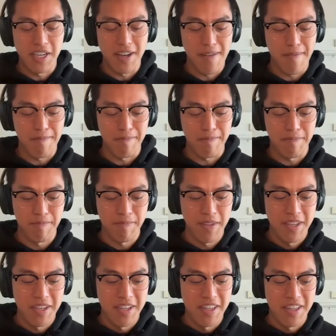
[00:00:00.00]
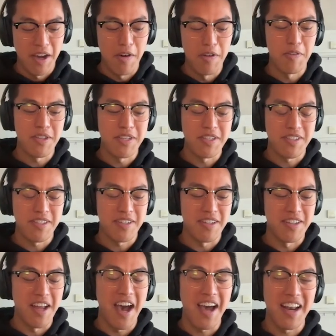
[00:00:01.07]
um That one was
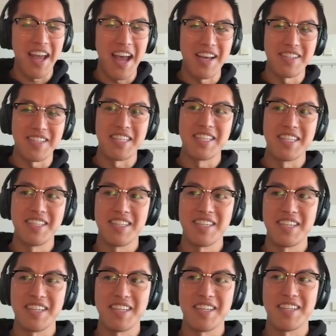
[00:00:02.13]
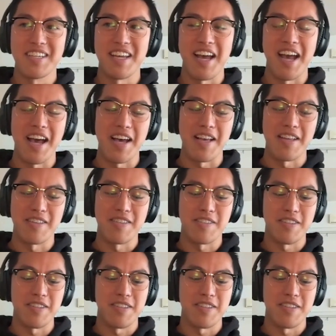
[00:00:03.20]
not as easy as